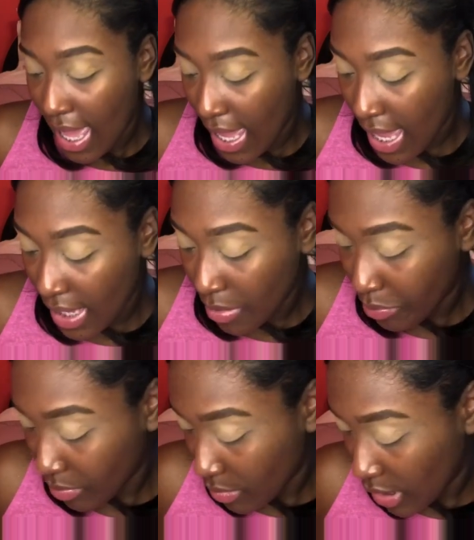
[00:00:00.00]

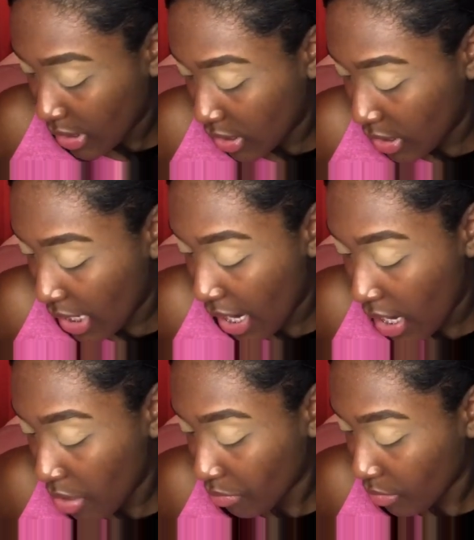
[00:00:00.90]
And
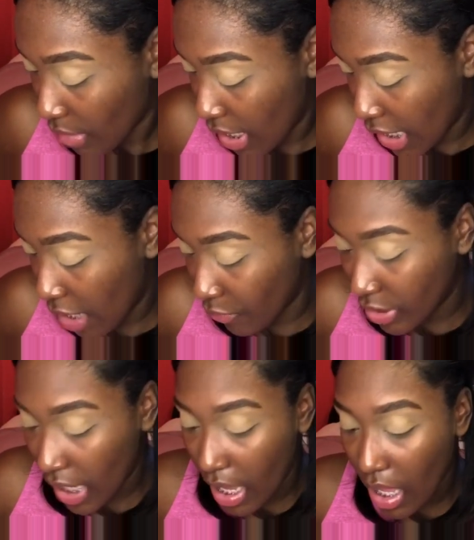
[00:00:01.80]
today and every
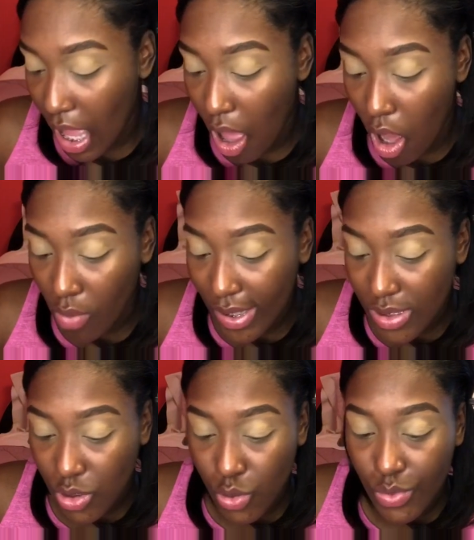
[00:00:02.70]
day I
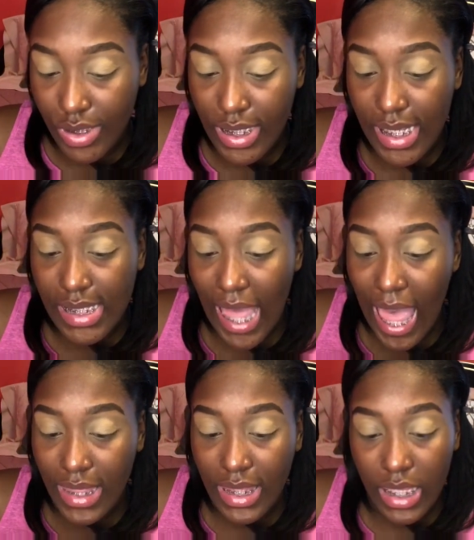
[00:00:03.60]
always use this
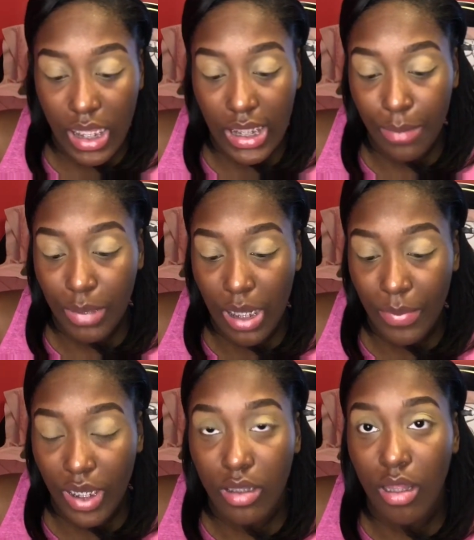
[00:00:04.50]
Athea lip
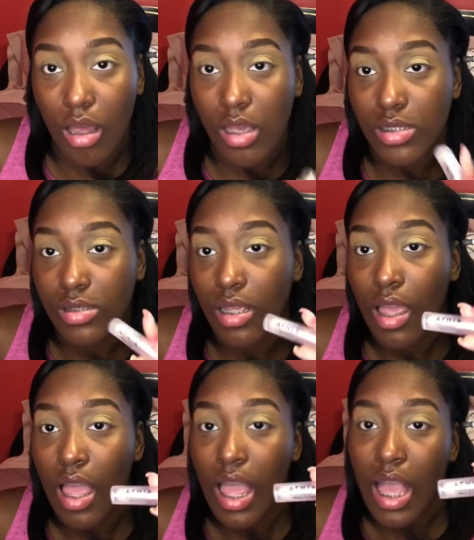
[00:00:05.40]
plumping gloss.
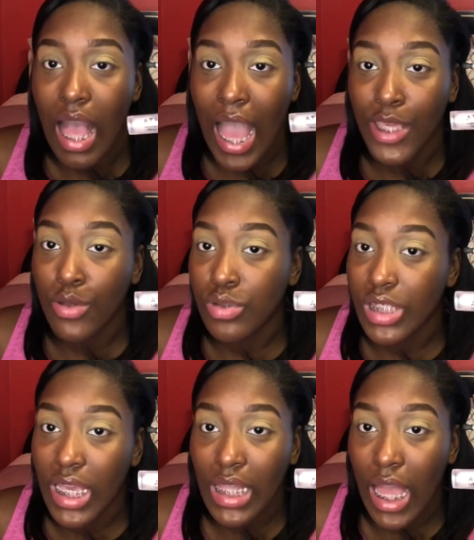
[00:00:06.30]
I use
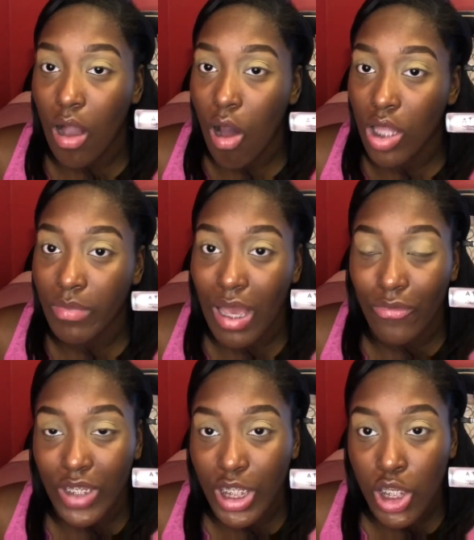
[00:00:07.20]
it in like all of my
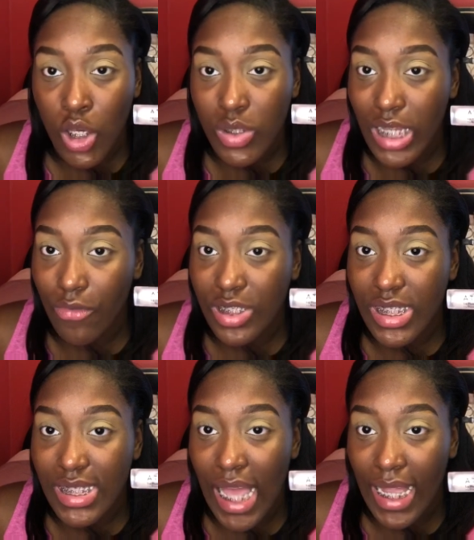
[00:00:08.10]
videos ever
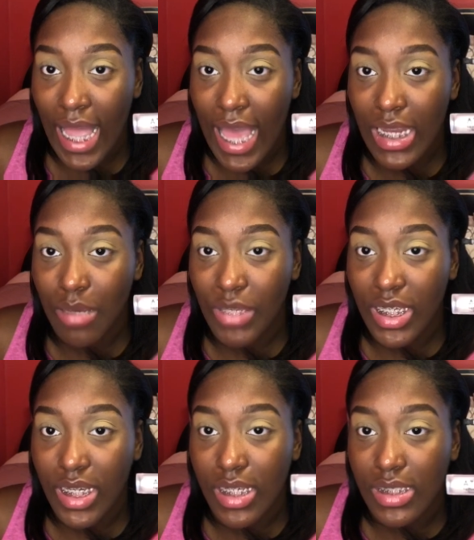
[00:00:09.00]
since I got it
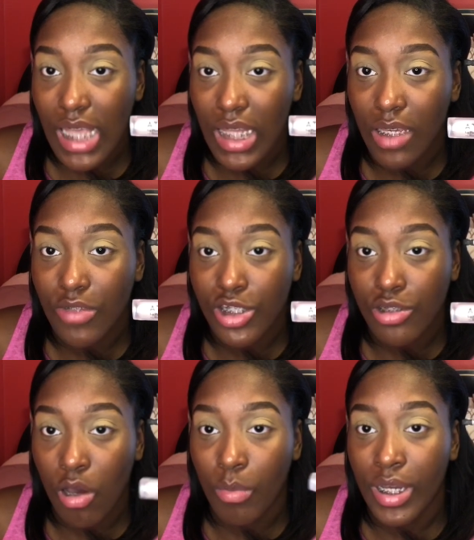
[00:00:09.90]
because I love it
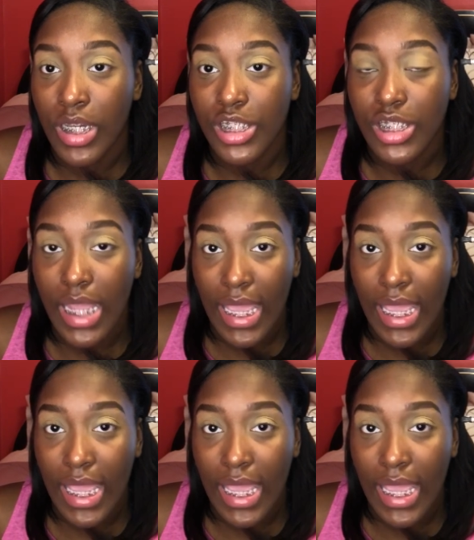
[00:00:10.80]
so much.